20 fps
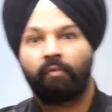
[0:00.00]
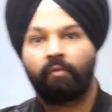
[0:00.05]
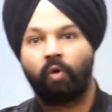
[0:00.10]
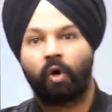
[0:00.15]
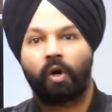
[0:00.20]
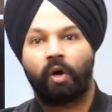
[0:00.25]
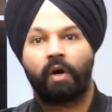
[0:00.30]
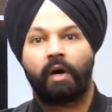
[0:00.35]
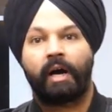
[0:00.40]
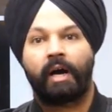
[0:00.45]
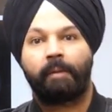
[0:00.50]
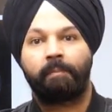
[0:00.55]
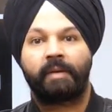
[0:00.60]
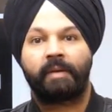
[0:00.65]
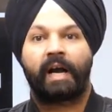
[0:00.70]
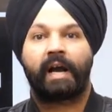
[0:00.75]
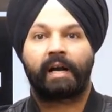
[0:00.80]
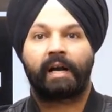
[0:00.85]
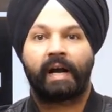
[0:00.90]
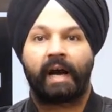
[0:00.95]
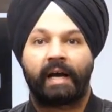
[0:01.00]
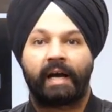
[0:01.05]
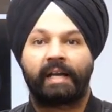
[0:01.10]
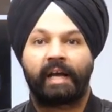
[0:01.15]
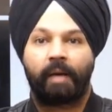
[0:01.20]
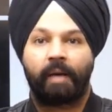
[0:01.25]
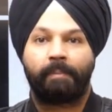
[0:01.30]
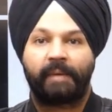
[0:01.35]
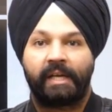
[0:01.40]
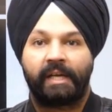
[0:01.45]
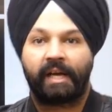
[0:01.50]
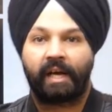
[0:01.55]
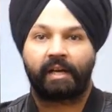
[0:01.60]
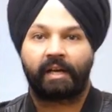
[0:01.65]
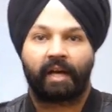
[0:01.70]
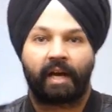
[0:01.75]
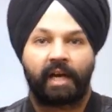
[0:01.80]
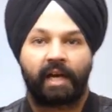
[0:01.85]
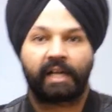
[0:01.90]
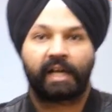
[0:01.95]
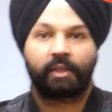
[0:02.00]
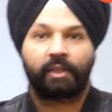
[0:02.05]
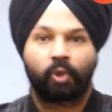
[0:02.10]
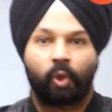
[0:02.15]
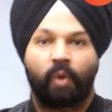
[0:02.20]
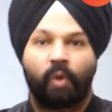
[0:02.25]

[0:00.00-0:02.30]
Wo apna khana, peena, nahana,